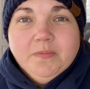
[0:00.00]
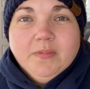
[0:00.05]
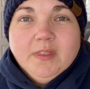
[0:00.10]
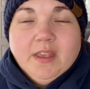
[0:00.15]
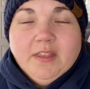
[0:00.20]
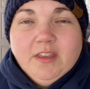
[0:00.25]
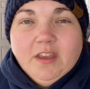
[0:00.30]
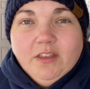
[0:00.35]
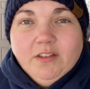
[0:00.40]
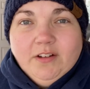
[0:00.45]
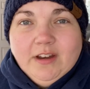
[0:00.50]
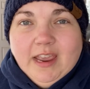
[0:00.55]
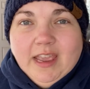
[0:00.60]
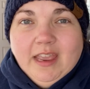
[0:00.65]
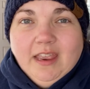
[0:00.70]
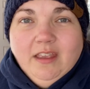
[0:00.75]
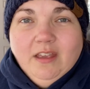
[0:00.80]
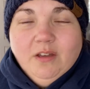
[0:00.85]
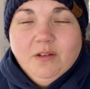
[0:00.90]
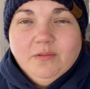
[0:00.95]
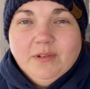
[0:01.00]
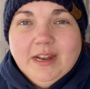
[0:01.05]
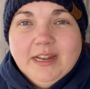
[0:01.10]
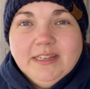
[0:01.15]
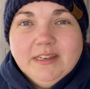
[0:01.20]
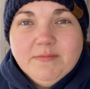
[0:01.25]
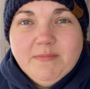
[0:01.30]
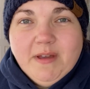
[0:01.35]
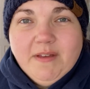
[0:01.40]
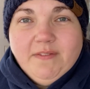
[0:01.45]
The other day, when I
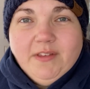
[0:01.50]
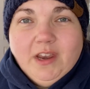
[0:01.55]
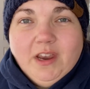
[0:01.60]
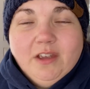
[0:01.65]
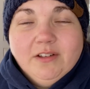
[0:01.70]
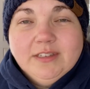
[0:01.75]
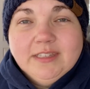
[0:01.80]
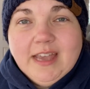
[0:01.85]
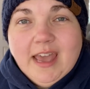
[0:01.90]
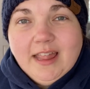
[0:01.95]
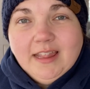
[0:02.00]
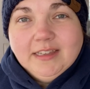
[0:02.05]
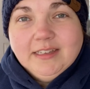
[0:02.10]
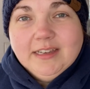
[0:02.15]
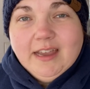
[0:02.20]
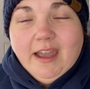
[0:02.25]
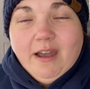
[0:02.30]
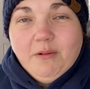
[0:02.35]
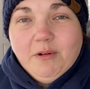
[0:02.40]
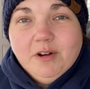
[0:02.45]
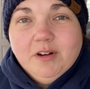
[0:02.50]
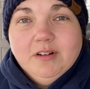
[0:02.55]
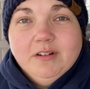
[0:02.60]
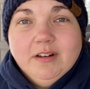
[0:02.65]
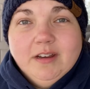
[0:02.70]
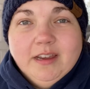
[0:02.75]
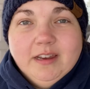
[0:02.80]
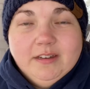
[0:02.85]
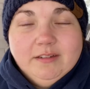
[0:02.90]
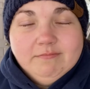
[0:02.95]
did my video Salad Tower,
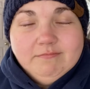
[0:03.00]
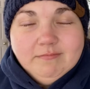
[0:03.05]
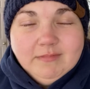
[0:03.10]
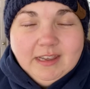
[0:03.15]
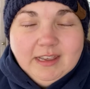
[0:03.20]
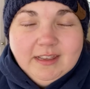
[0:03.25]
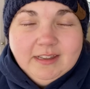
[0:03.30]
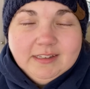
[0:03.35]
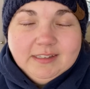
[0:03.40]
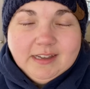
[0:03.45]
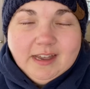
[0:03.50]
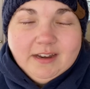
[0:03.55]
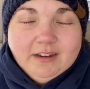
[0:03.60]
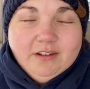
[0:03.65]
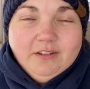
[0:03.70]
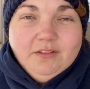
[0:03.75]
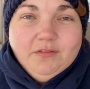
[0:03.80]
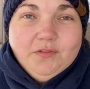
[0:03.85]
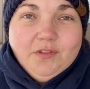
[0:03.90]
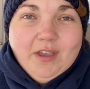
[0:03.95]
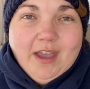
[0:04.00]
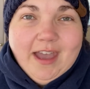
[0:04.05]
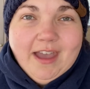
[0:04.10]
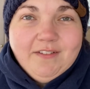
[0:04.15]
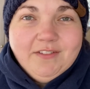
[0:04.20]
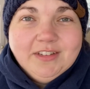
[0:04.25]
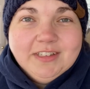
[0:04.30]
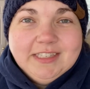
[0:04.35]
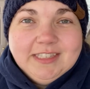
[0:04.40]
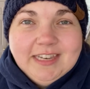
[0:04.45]
and side note, if you
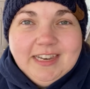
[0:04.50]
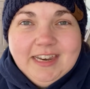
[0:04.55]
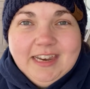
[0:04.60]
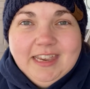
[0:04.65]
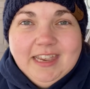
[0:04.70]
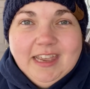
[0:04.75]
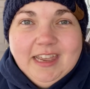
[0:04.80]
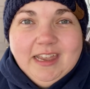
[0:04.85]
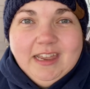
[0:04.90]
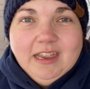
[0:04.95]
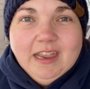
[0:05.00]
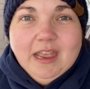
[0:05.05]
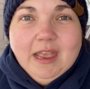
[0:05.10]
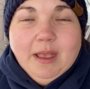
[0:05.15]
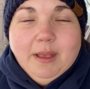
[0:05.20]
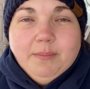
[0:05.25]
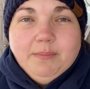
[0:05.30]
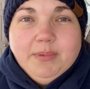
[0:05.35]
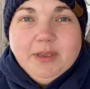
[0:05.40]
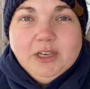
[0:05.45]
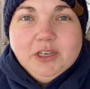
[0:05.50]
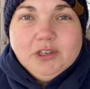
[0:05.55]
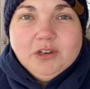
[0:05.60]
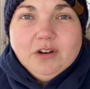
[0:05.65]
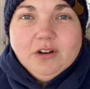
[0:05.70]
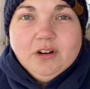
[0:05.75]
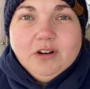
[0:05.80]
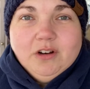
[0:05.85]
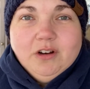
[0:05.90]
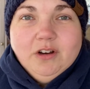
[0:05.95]
haven't seen it yet, be
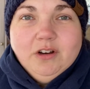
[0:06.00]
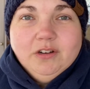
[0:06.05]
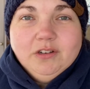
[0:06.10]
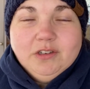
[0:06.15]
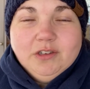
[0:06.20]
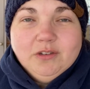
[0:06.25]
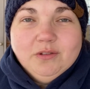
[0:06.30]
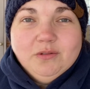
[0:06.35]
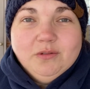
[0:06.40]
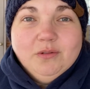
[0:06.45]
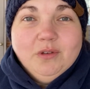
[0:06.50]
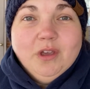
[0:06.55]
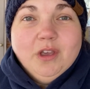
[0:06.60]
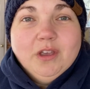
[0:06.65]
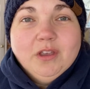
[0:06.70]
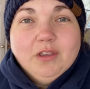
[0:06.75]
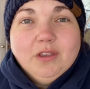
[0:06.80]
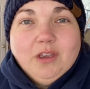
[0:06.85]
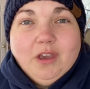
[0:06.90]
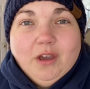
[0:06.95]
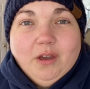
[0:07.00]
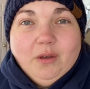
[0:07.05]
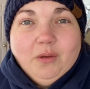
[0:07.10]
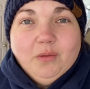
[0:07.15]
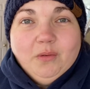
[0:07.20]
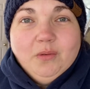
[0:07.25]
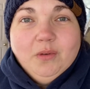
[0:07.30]
sure to go